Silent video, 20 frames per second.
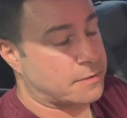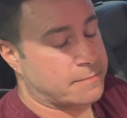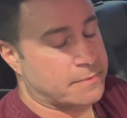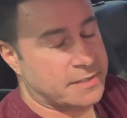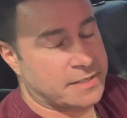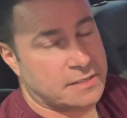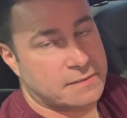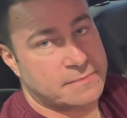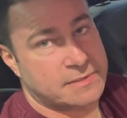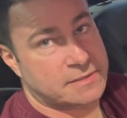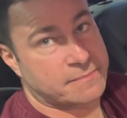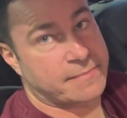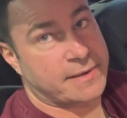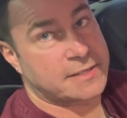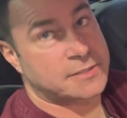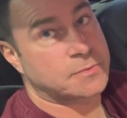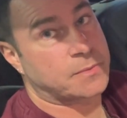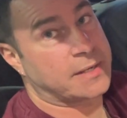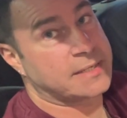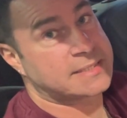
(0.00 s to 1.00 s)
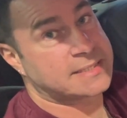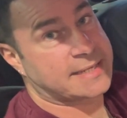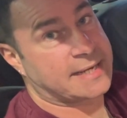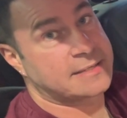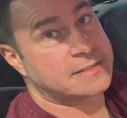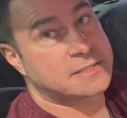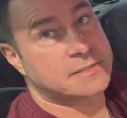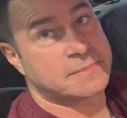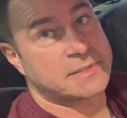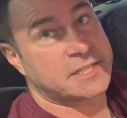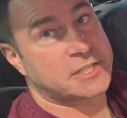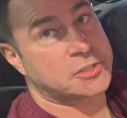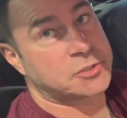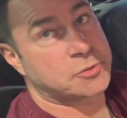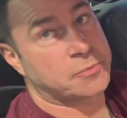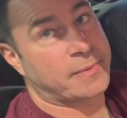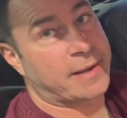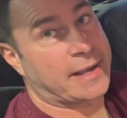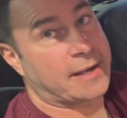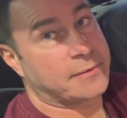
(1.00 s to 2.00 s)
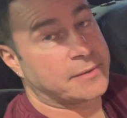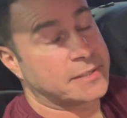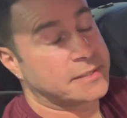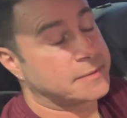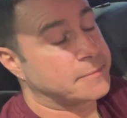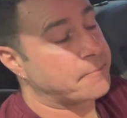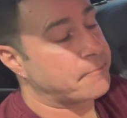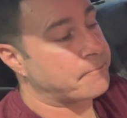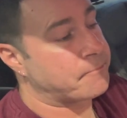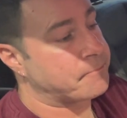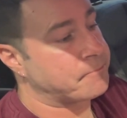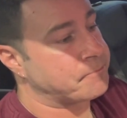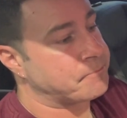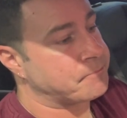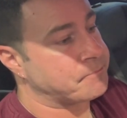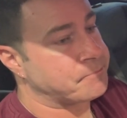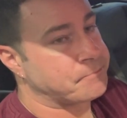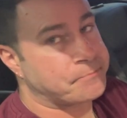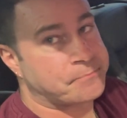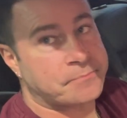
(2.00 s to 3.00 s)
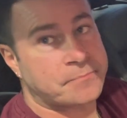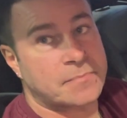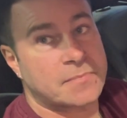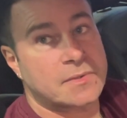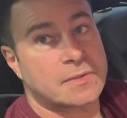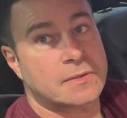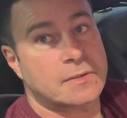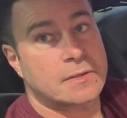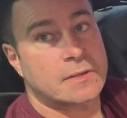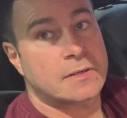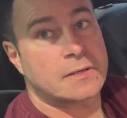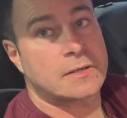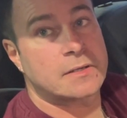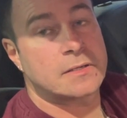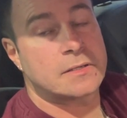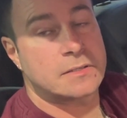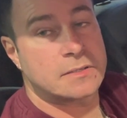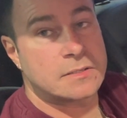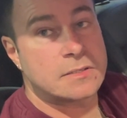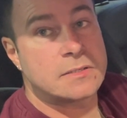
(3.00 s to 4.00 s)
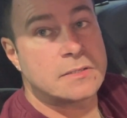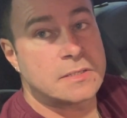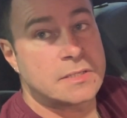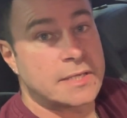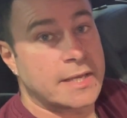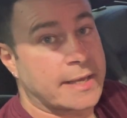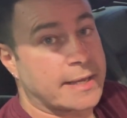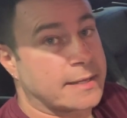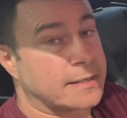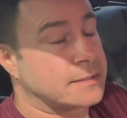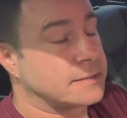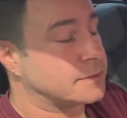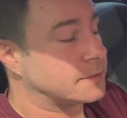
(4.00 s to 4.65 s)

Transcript: going to be the best way to gain some additional power. Quickly and inexpensively in comparison,